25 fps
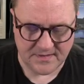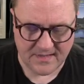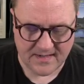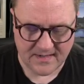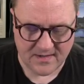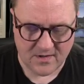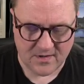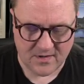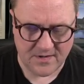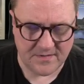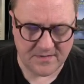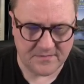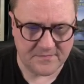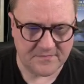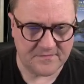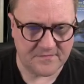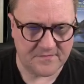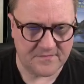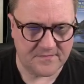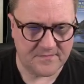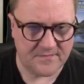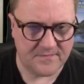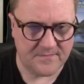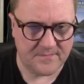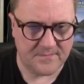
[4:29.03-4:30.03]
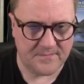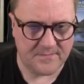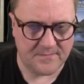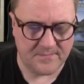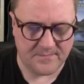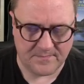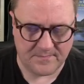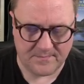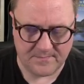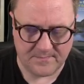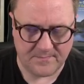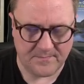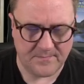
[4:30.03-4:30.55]
I got
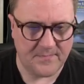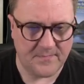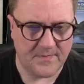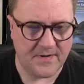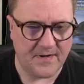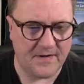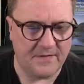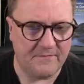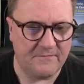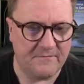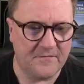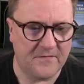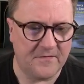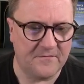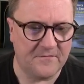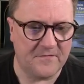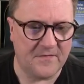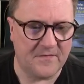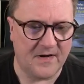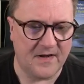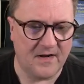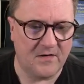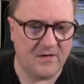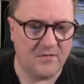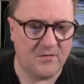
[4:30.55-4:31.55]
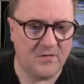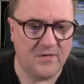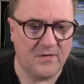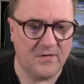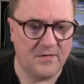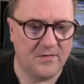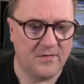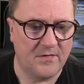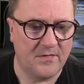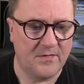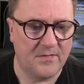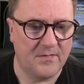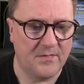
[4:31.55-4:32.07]
a file
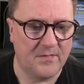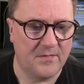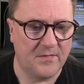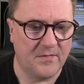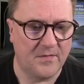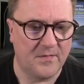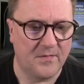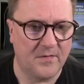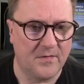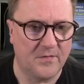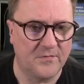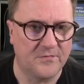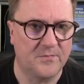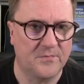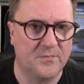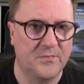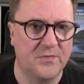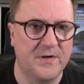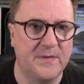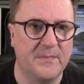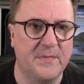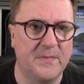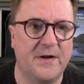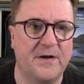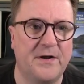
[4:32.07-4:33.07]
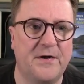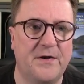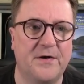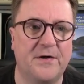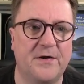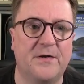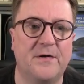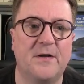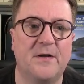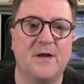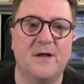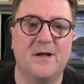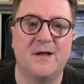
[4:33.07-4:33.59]
also pre-made here
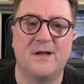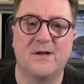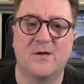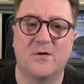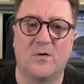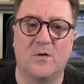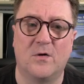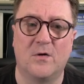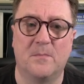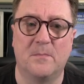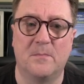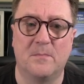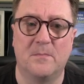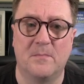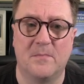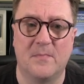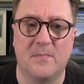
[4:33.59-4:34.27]
called